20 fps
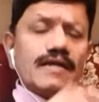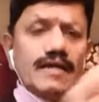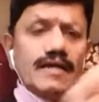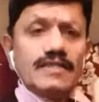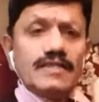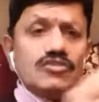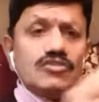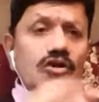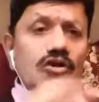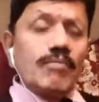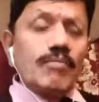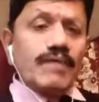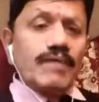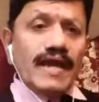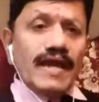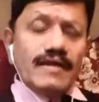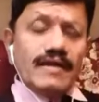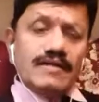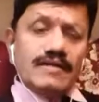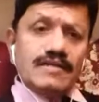a job
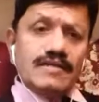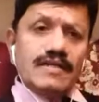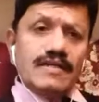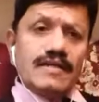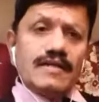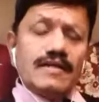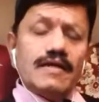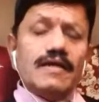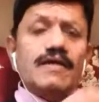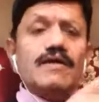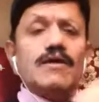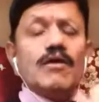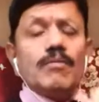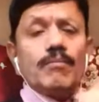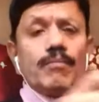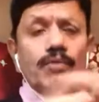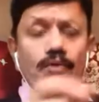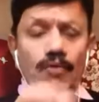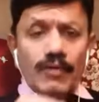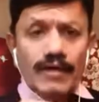guaranteed
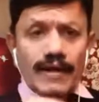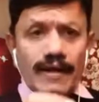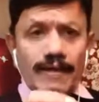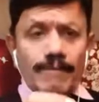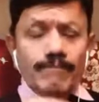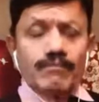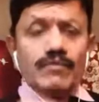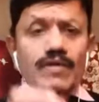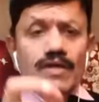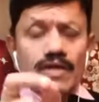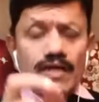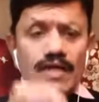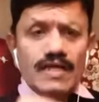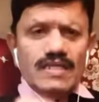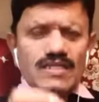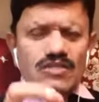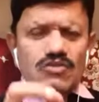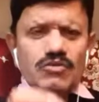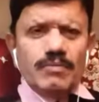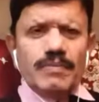program
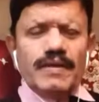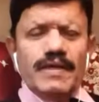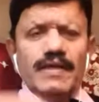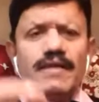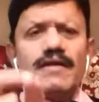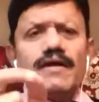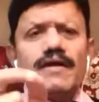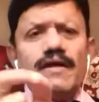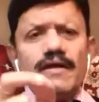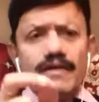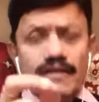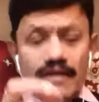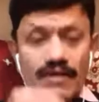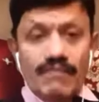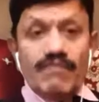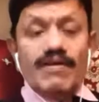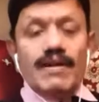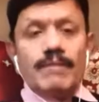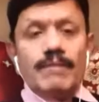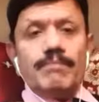has to be
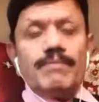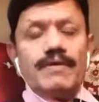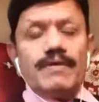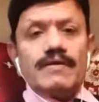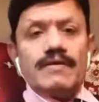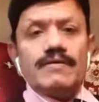developed.